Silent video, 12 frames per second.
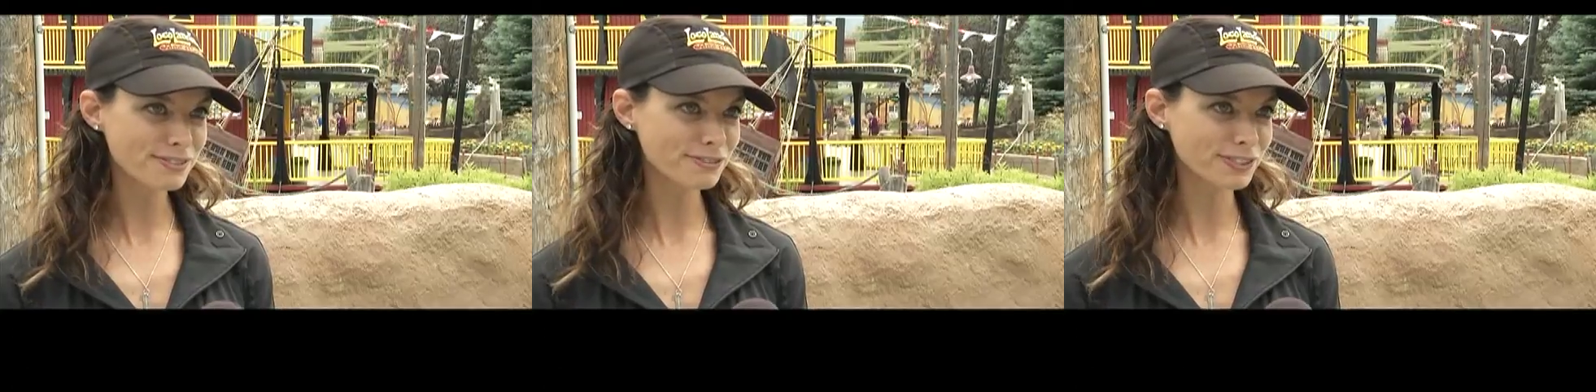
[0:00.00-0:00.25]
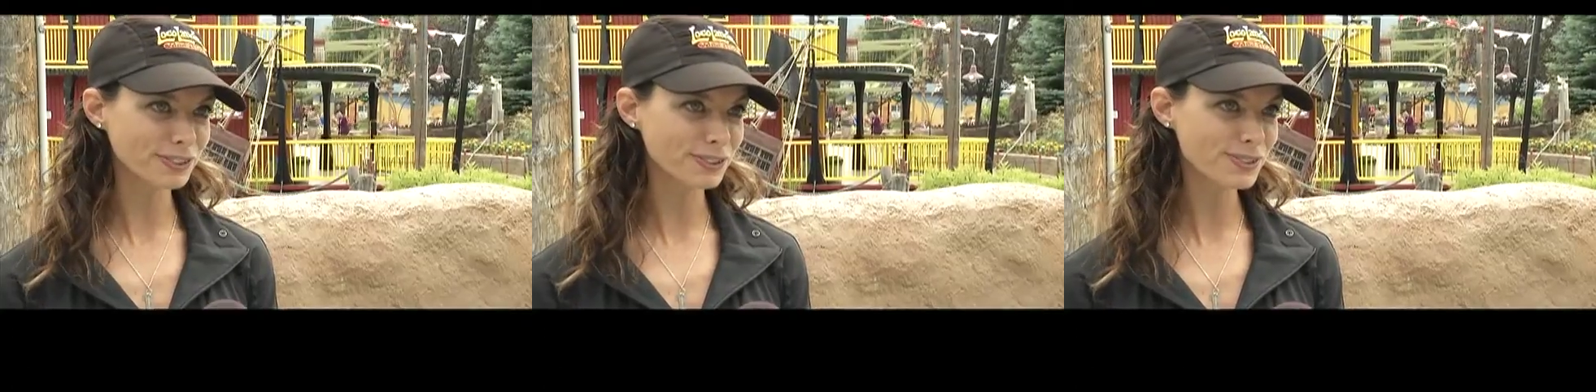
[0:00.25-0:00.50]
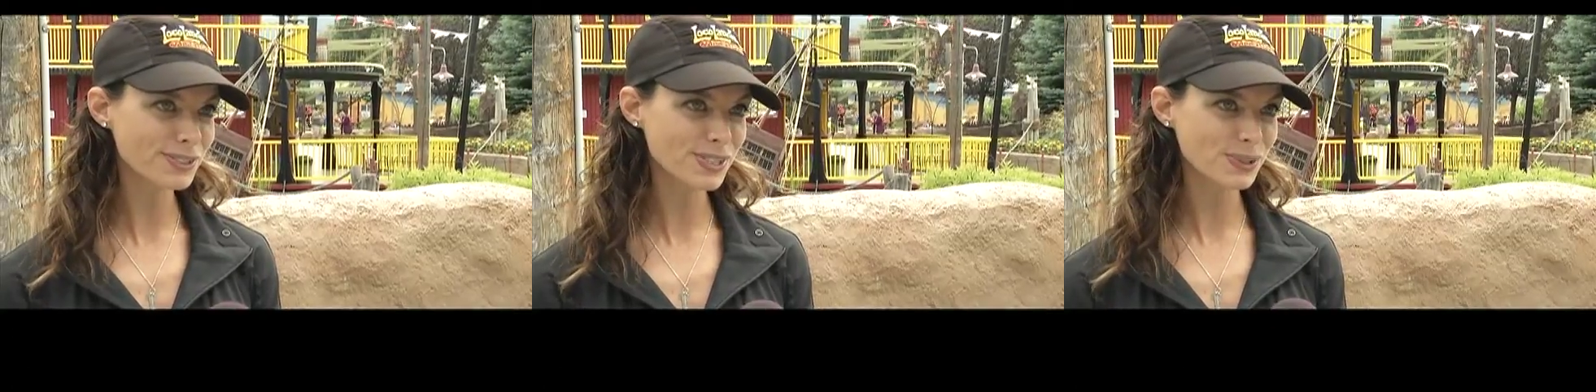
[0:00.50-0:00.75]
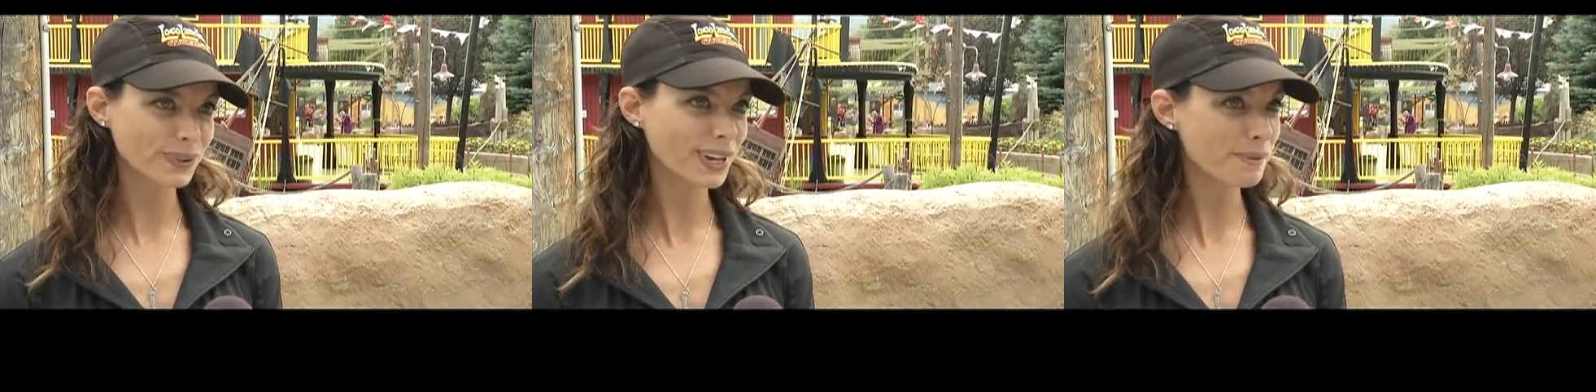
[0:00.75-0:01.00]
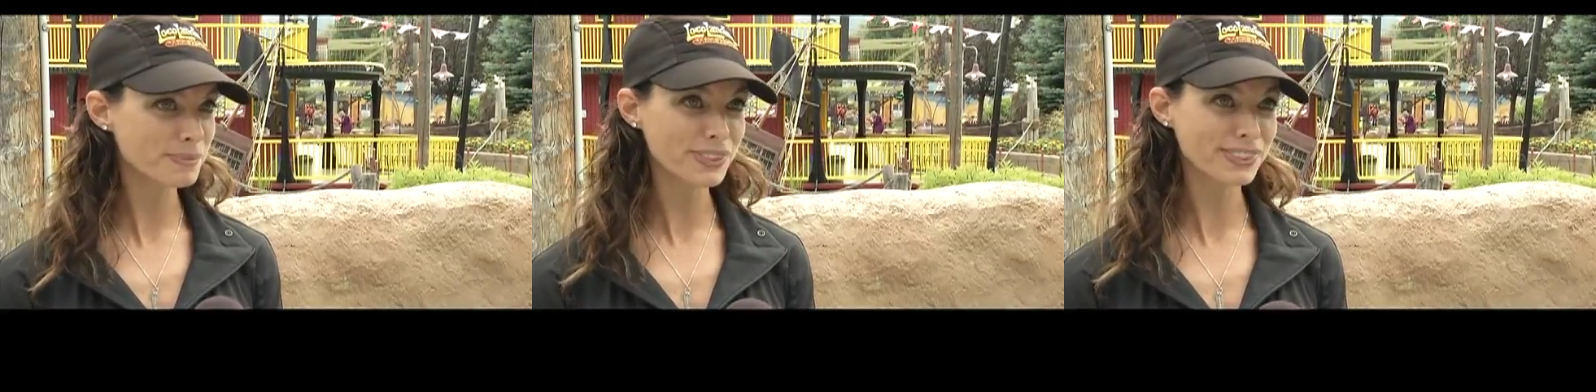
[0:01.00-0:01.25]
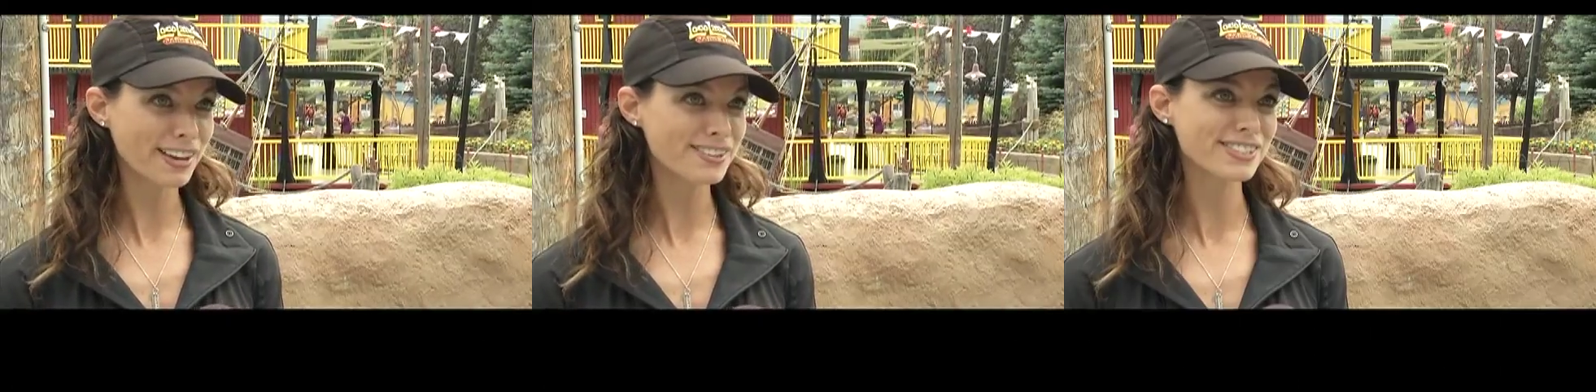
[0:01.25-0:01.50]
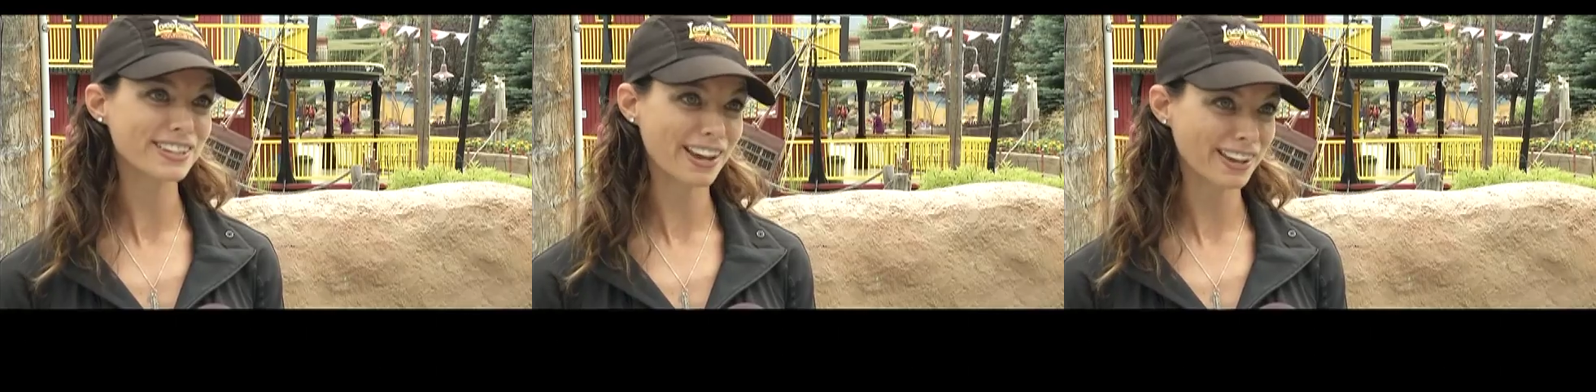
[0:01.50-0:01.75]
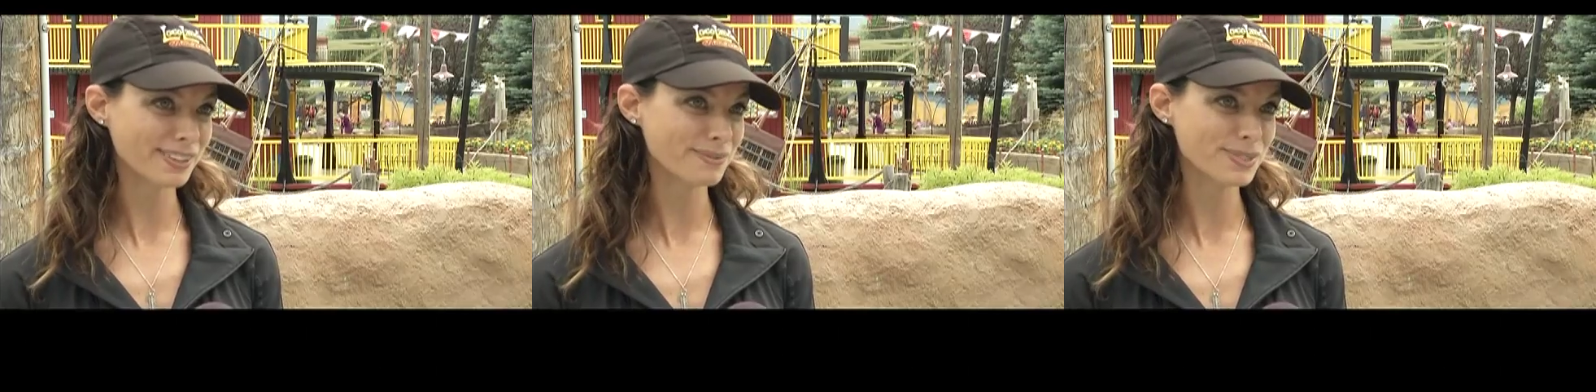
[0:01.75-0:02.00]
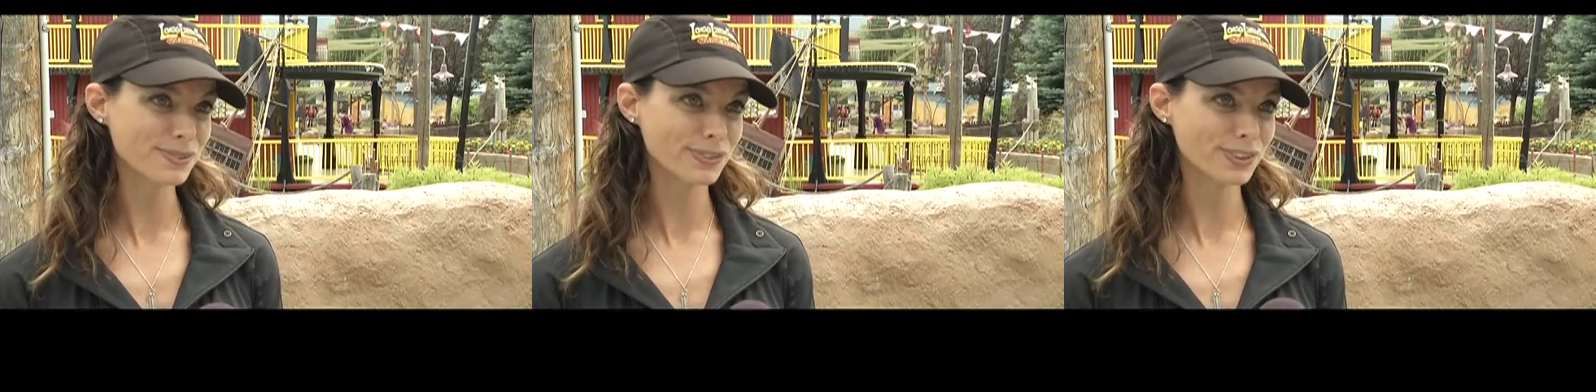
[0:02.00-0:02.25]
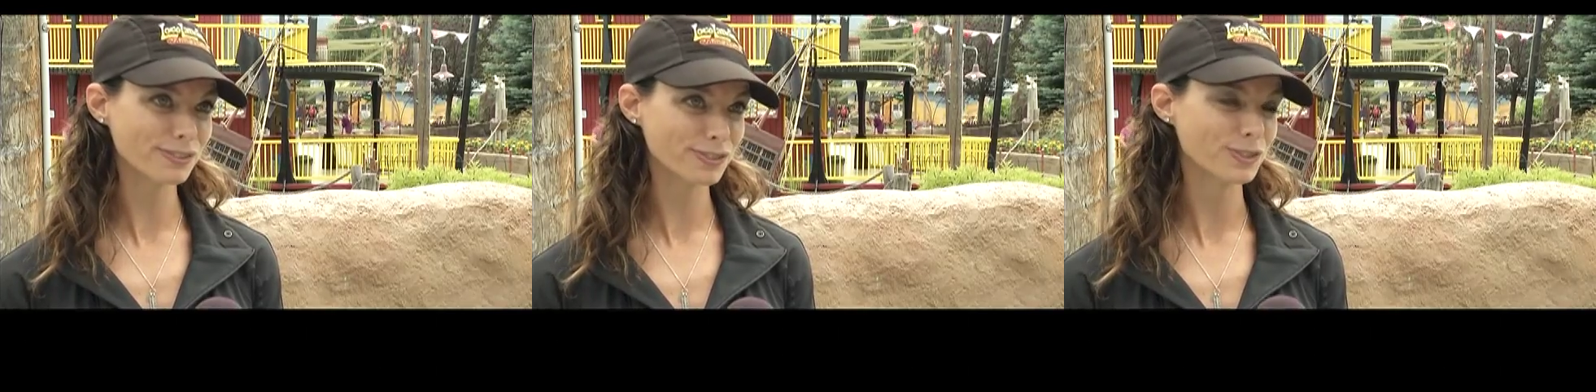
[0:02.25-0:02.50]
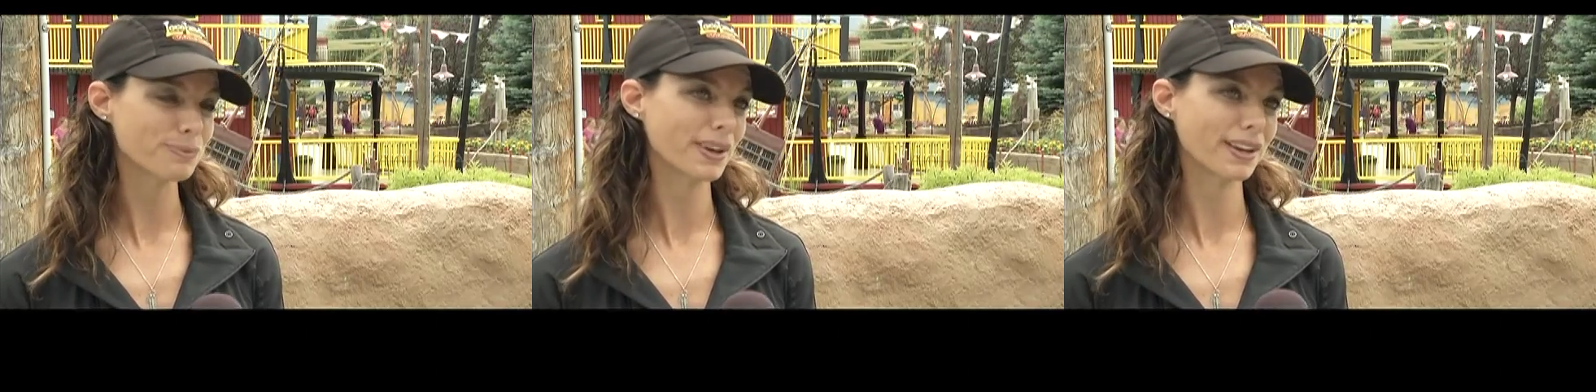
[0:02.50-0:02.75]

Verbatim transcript: of food, so a couple thousand items for the food